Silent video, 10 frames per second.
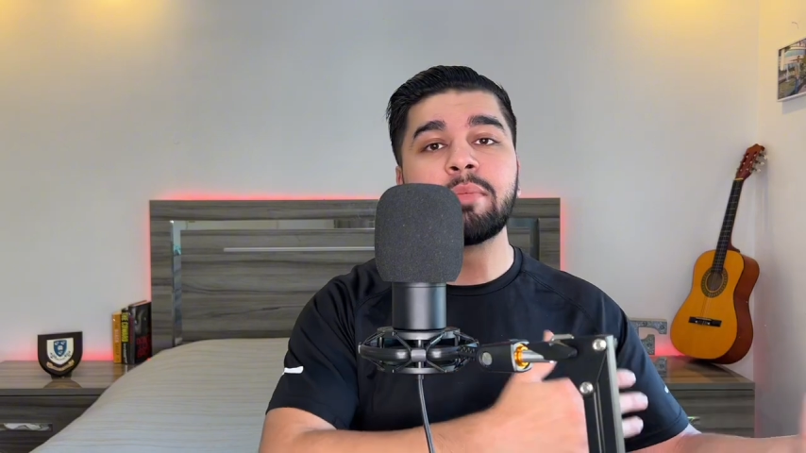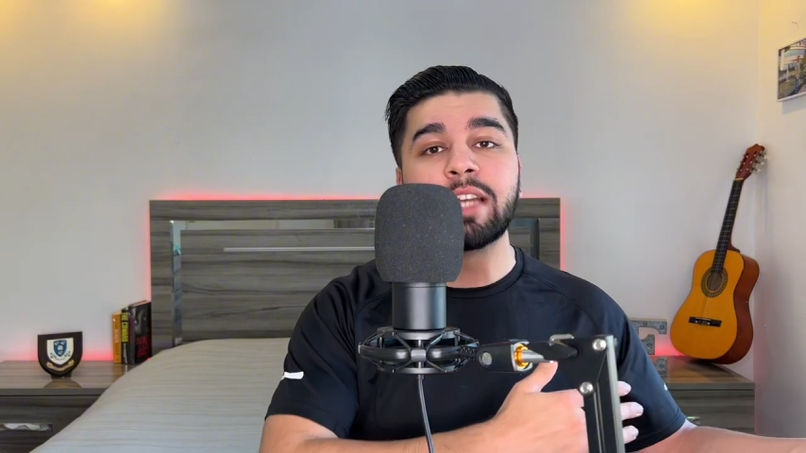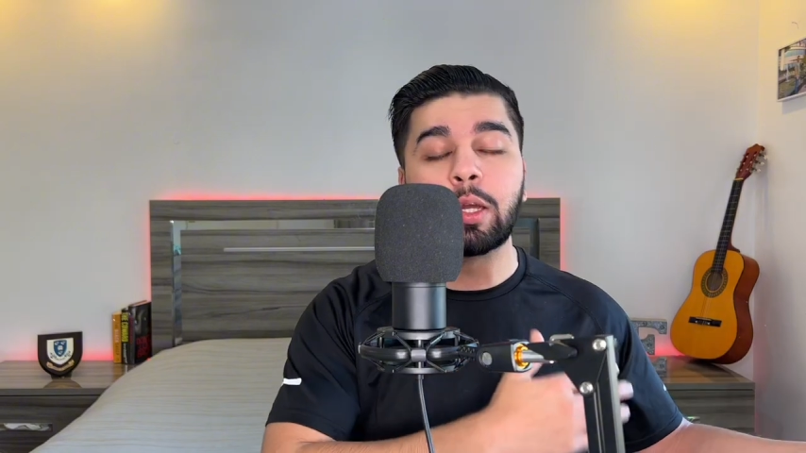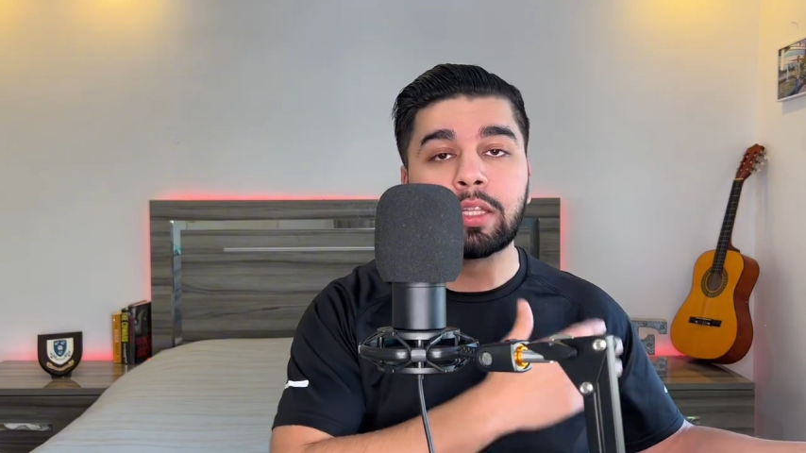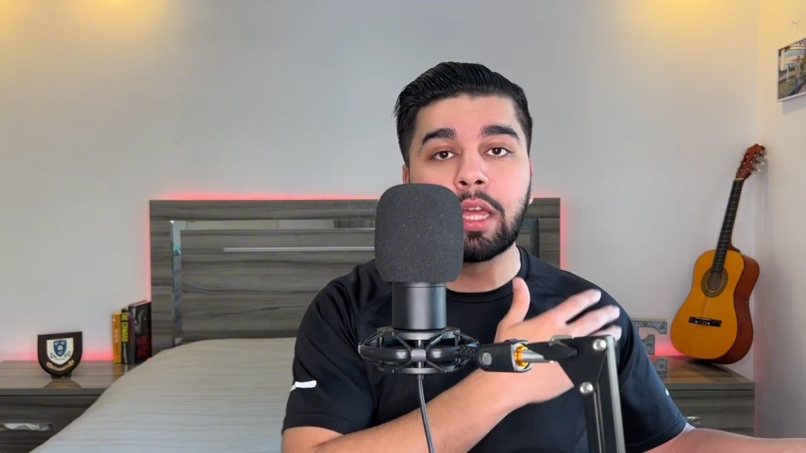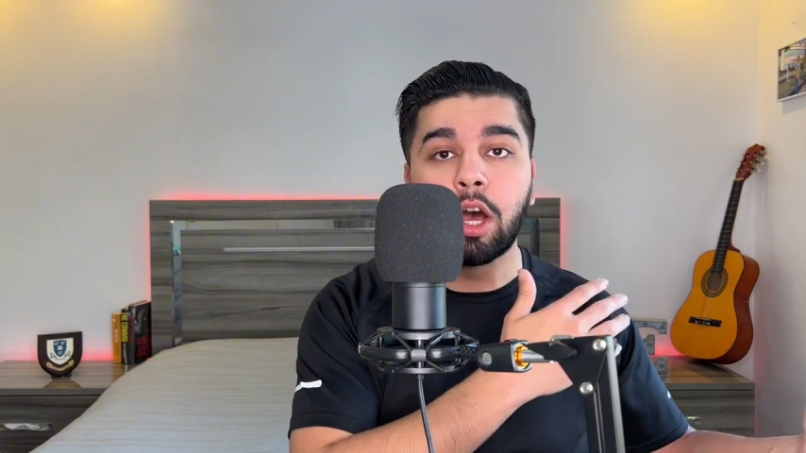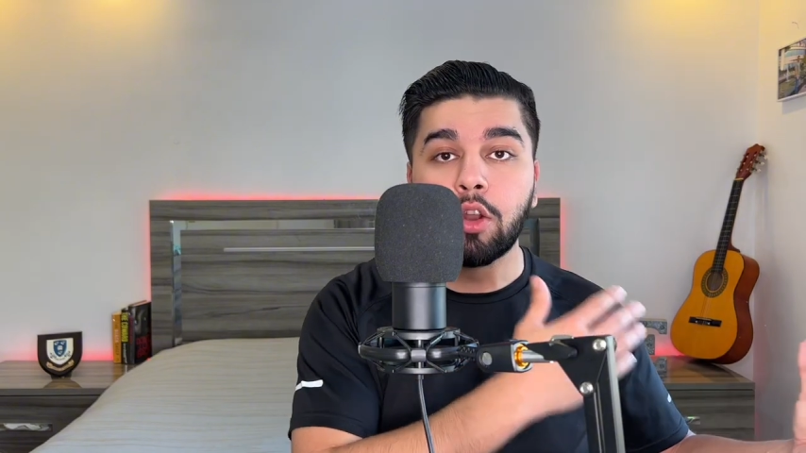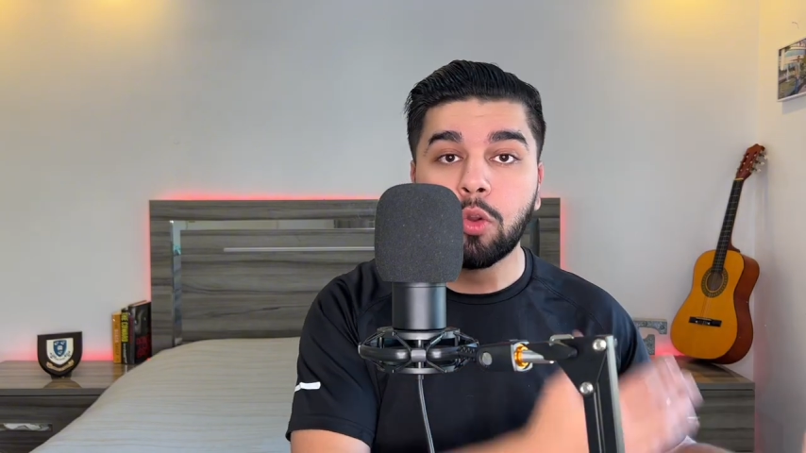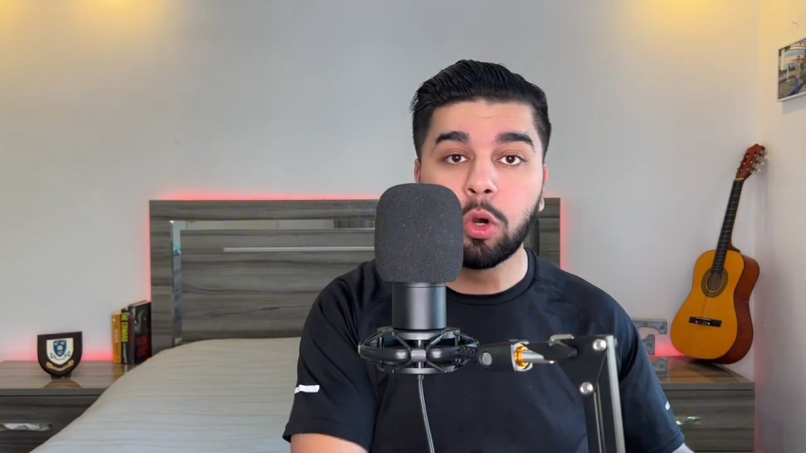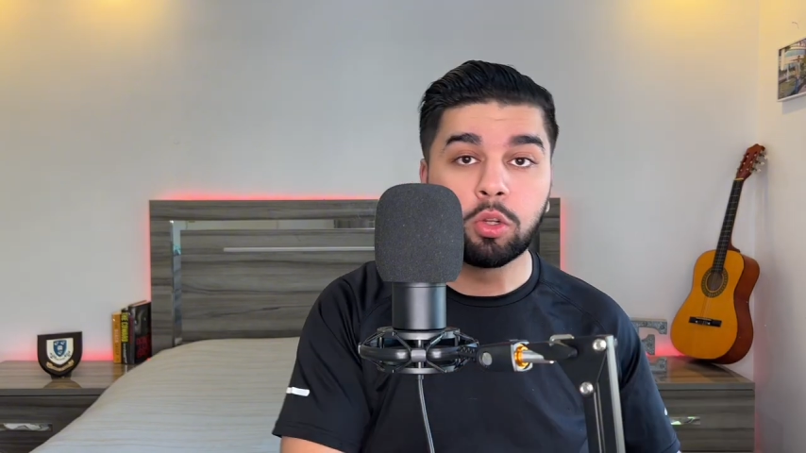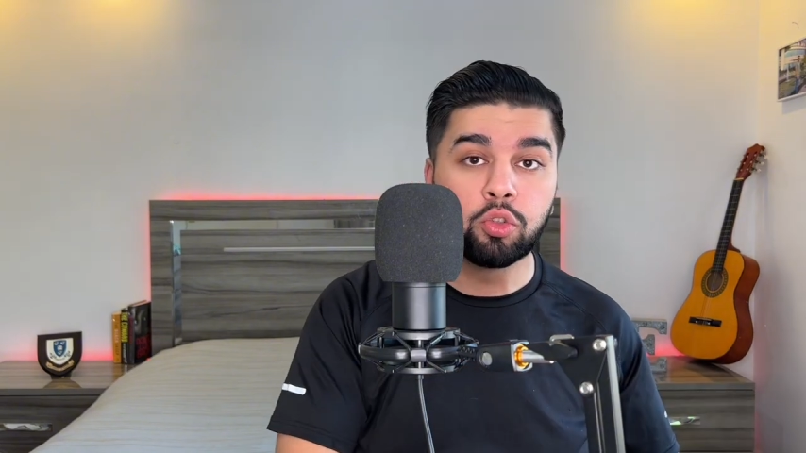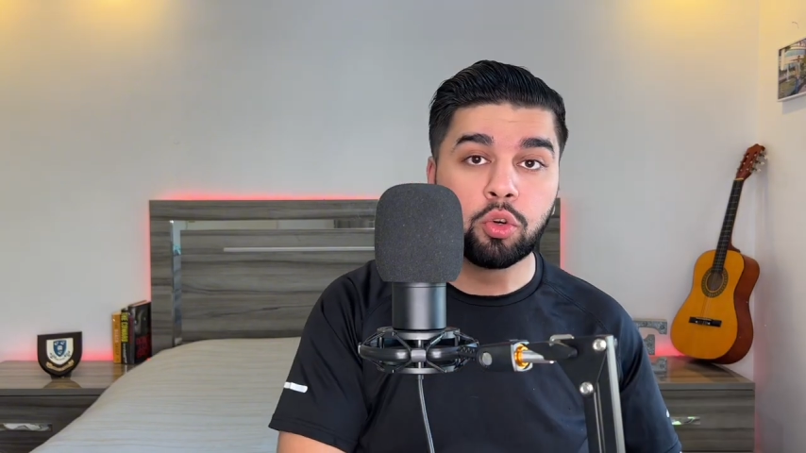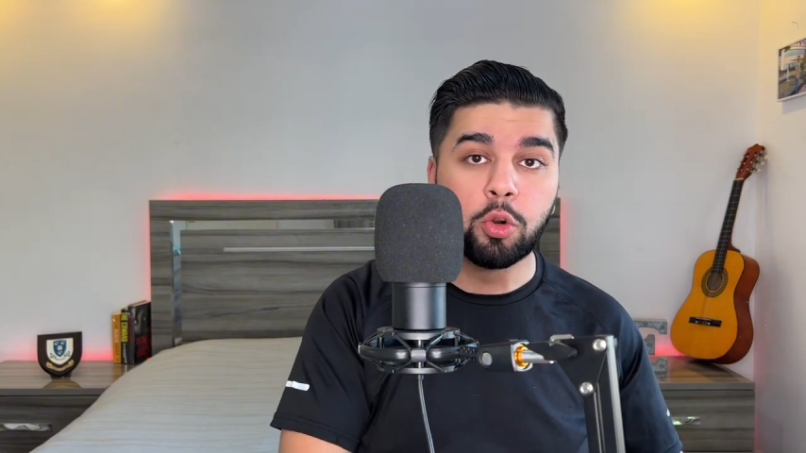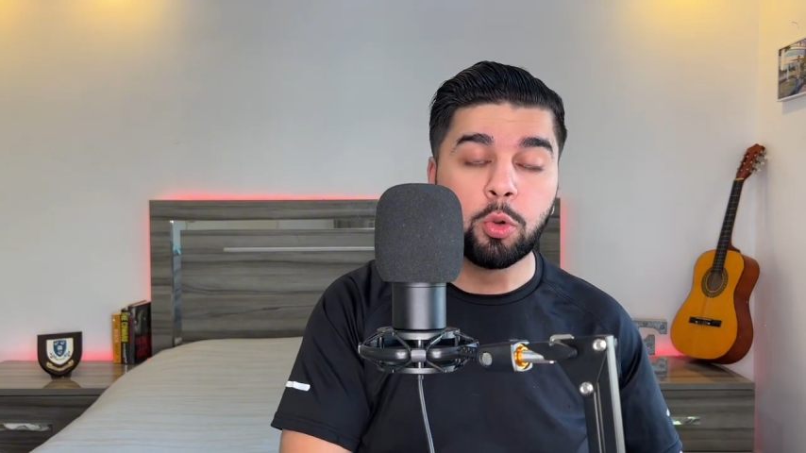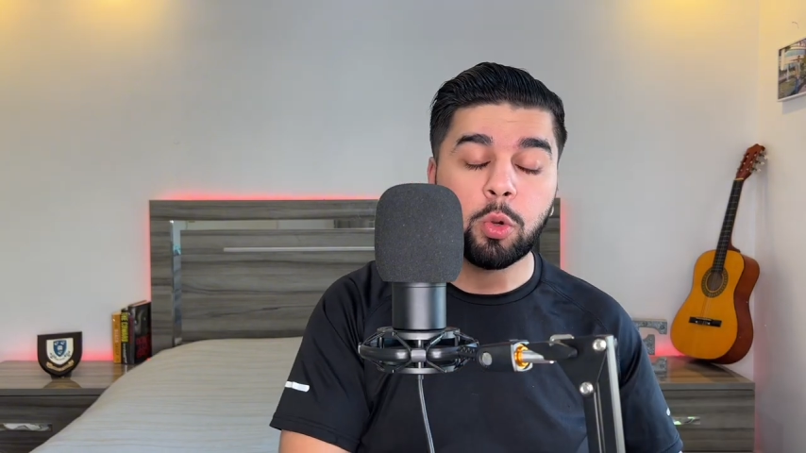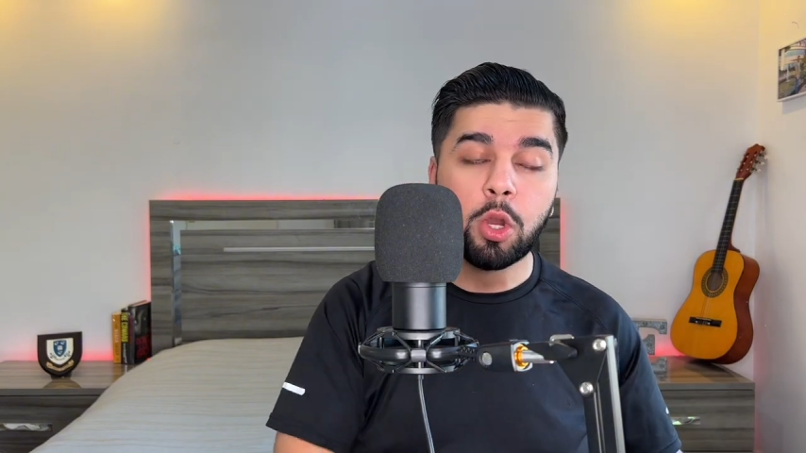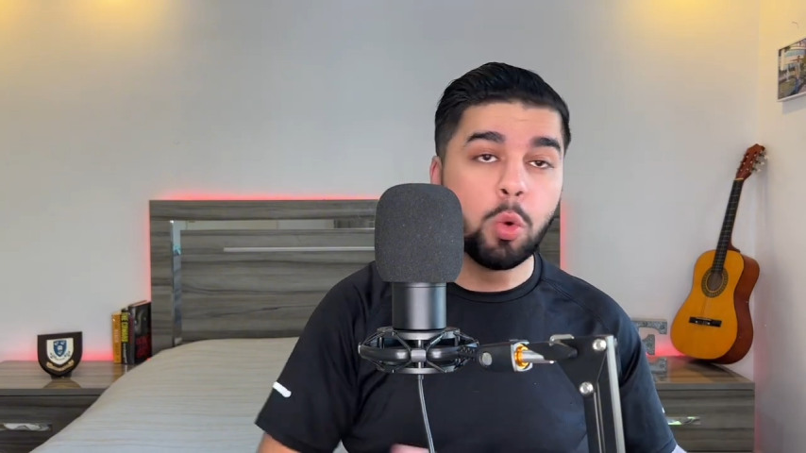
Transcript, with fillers: out there are not true,